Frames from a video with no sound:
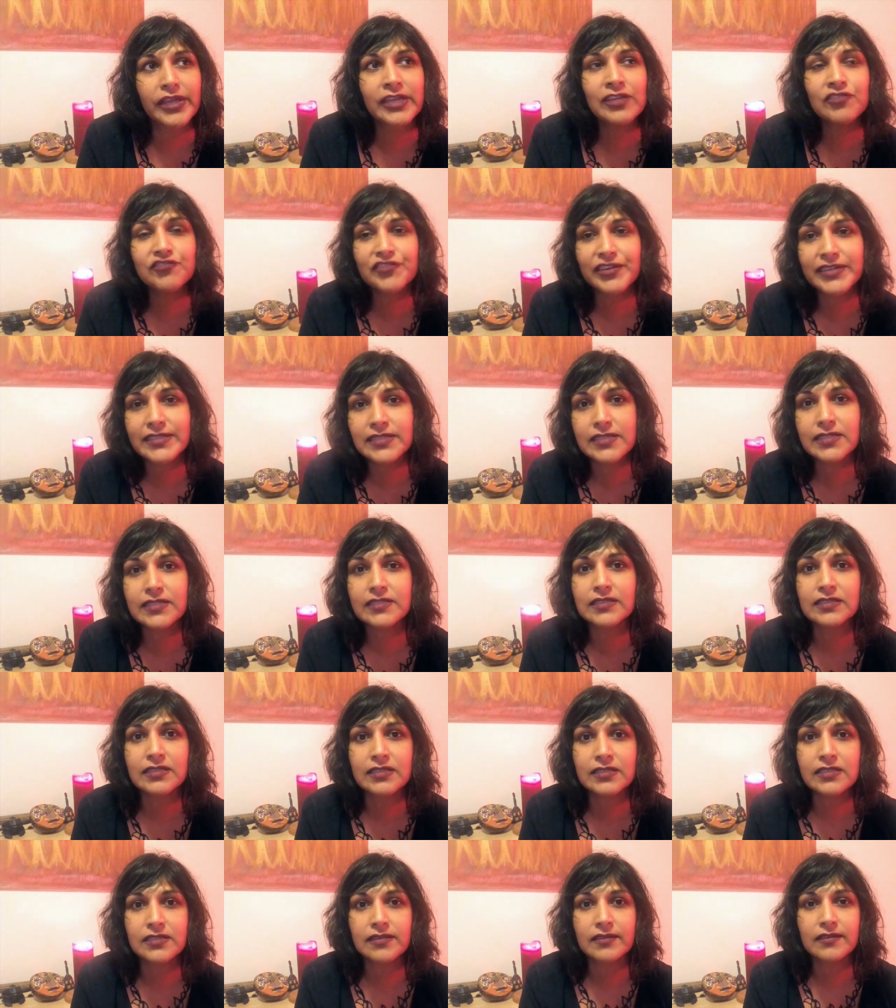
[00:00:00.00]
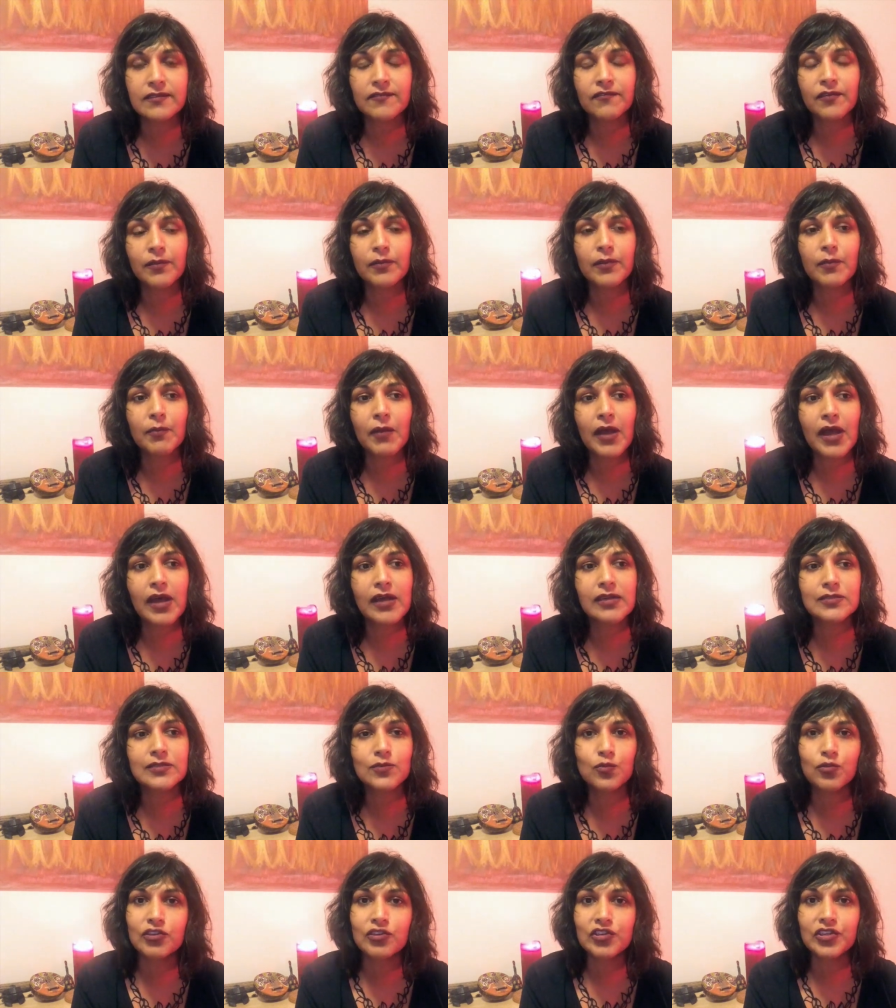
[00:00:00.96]
injustices from the
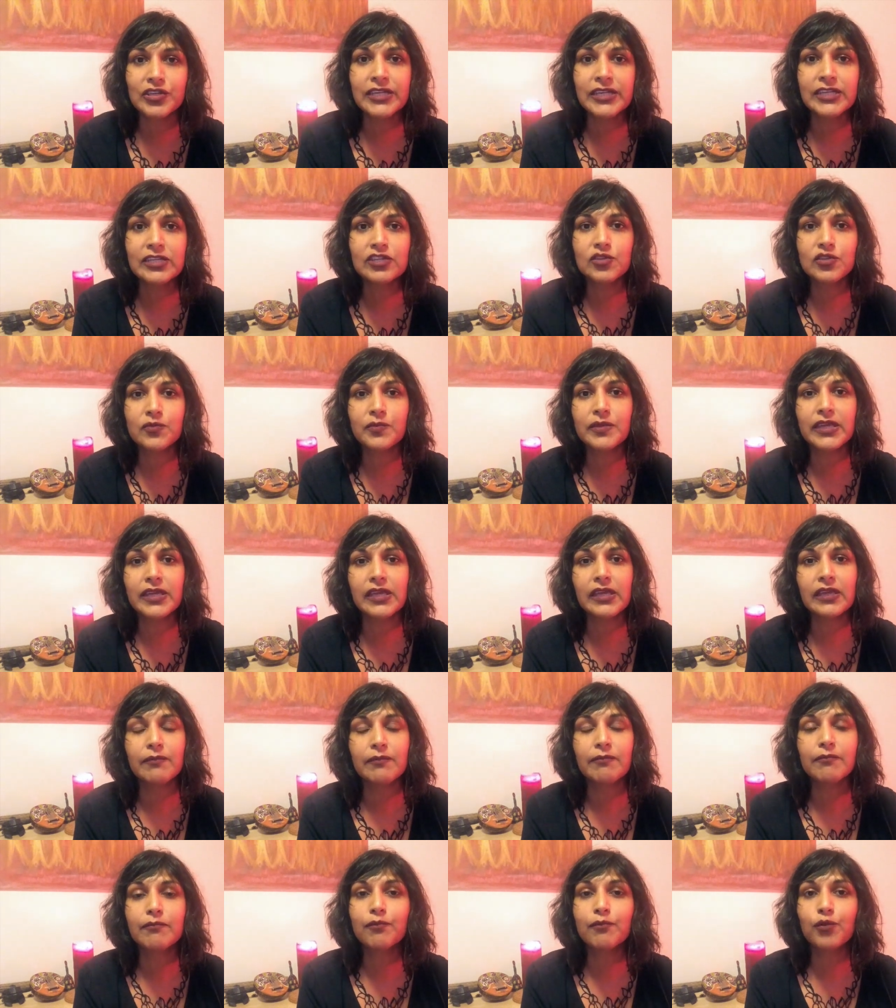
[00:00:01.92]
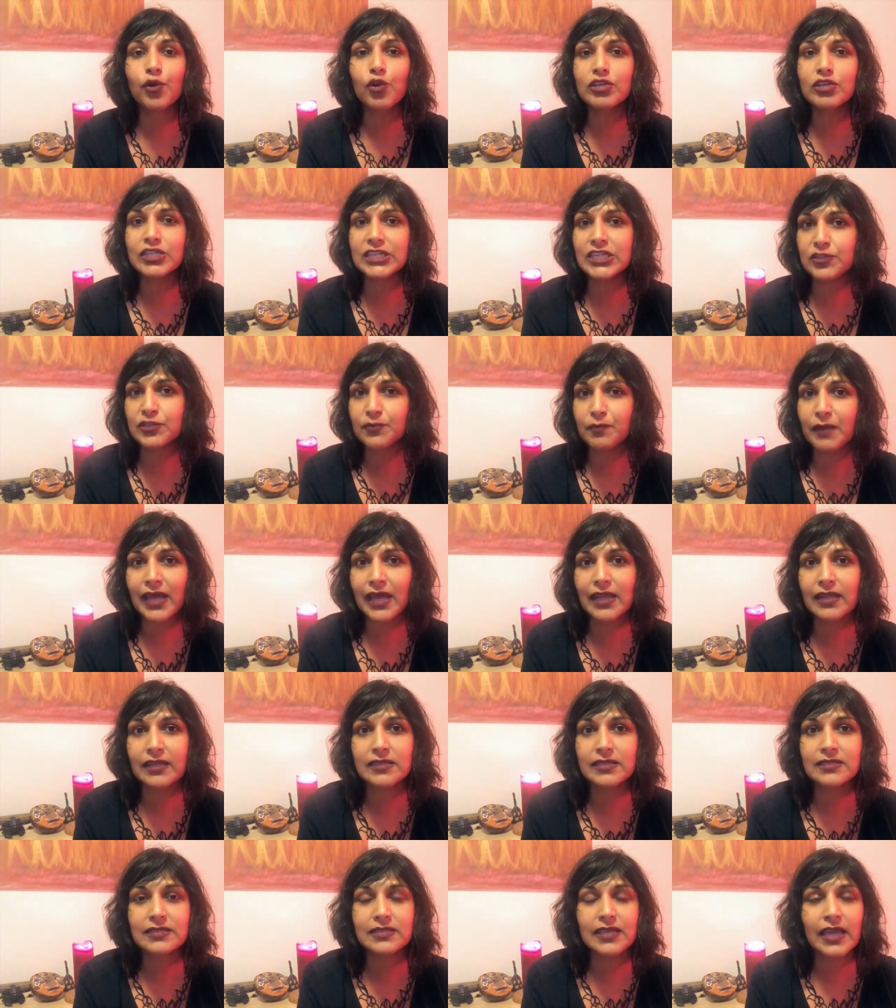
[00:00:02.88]
past which need to be brought into
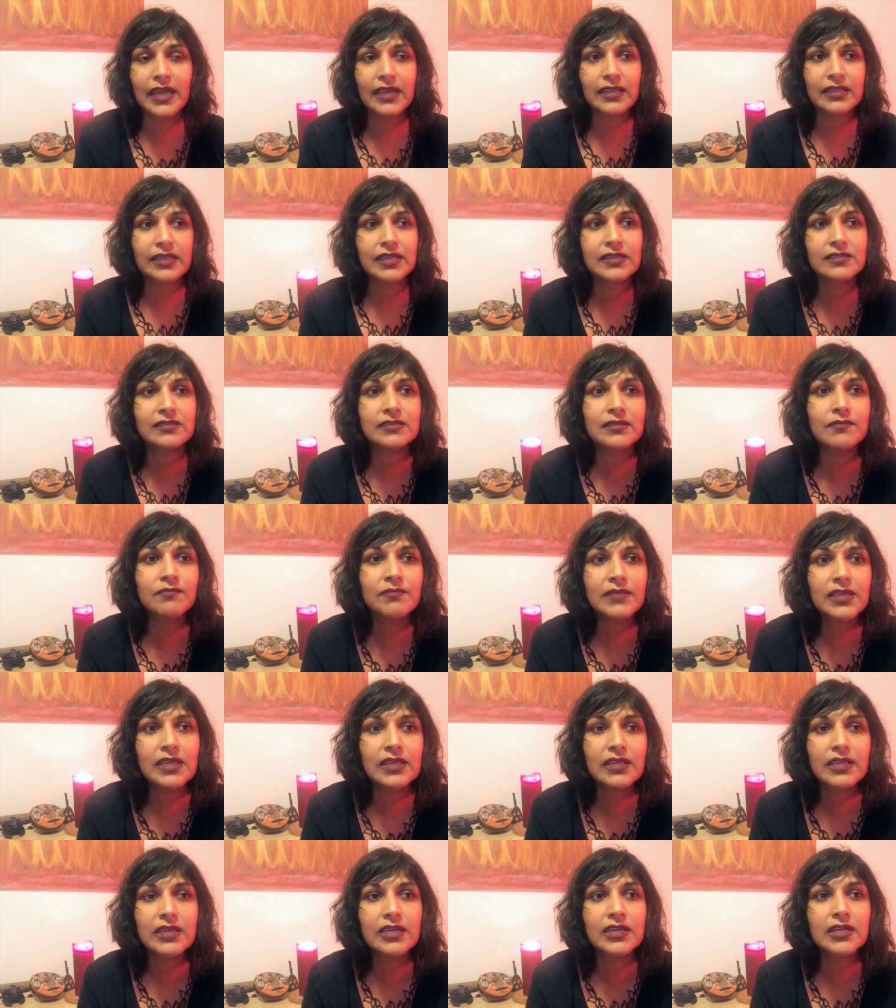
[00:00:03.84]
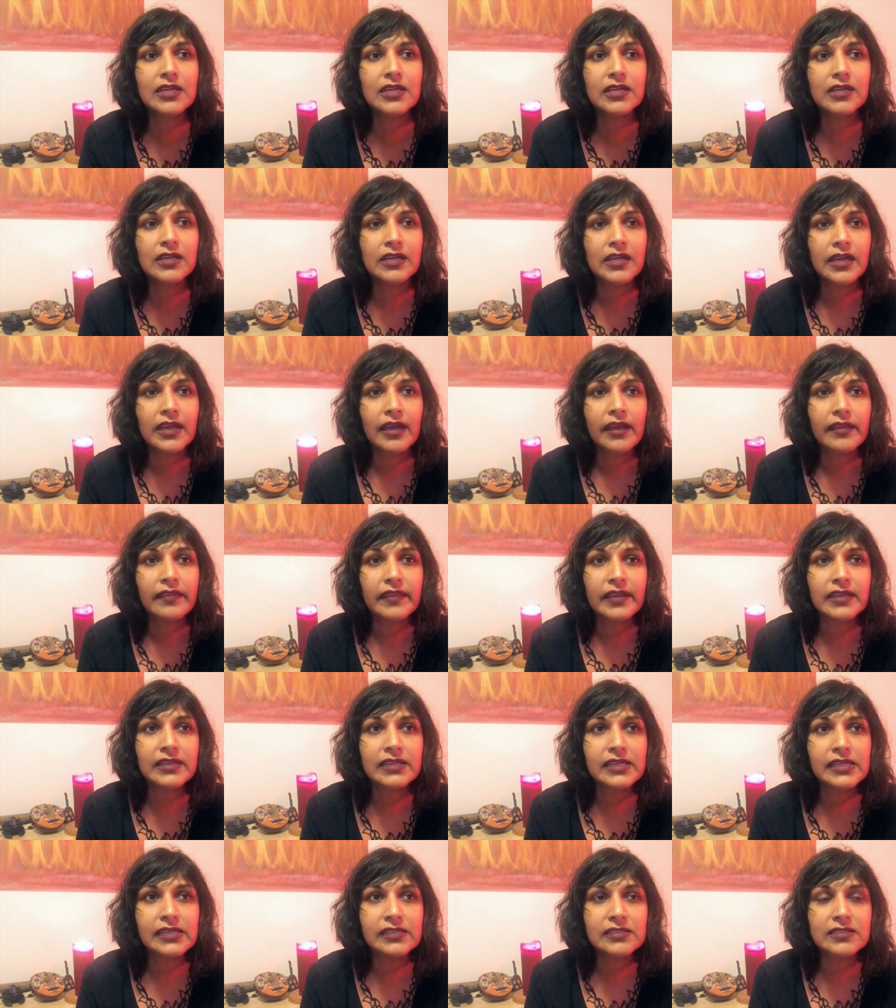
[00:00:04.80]
balance. And there's something here that
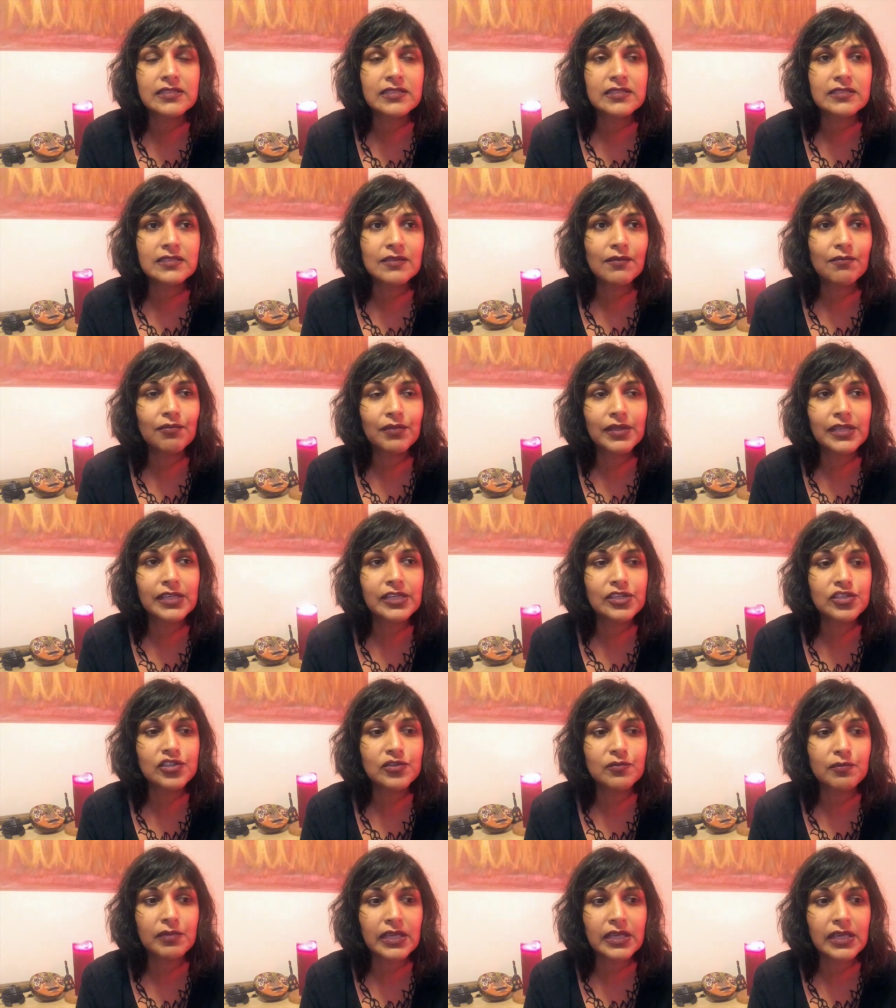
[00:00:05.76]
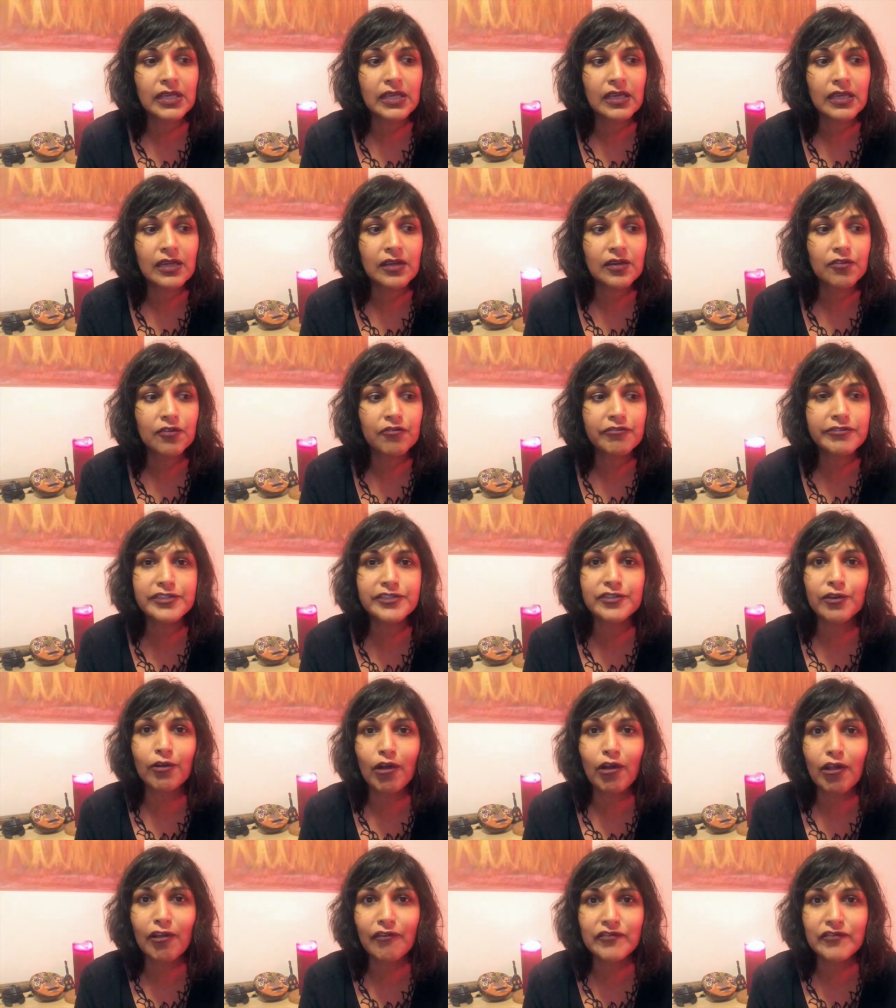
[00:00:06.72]
needs simply to be
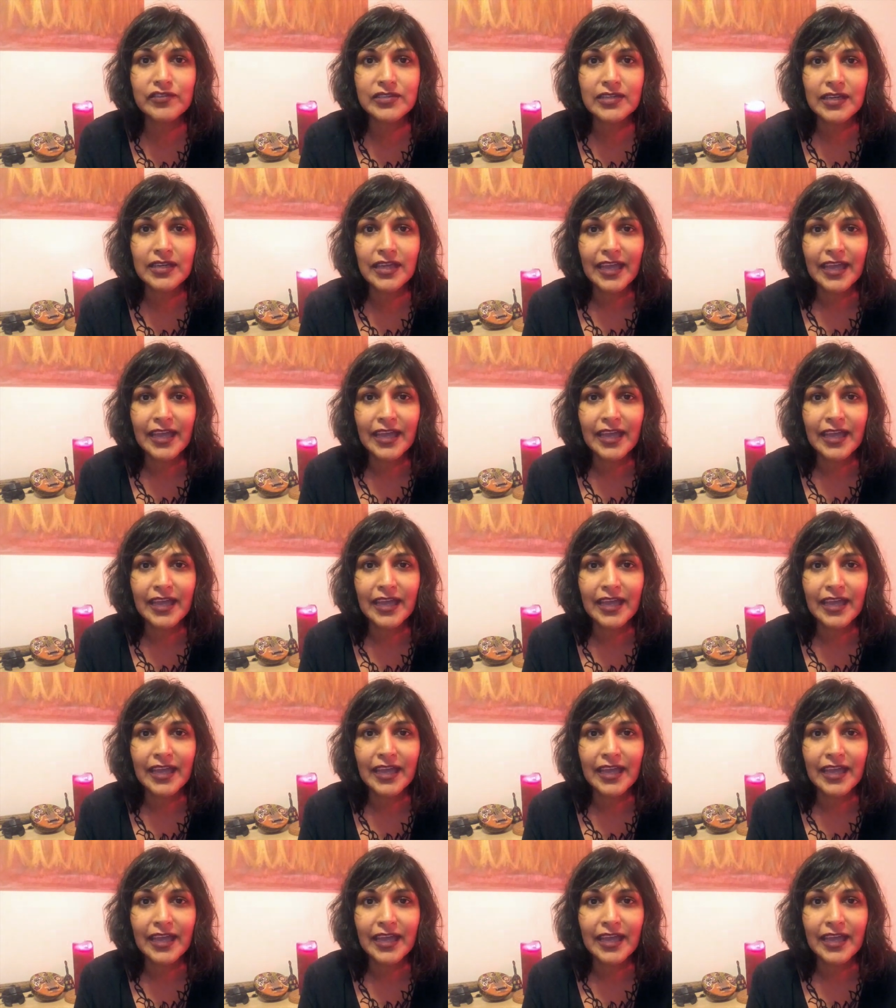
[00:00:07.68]
resolved.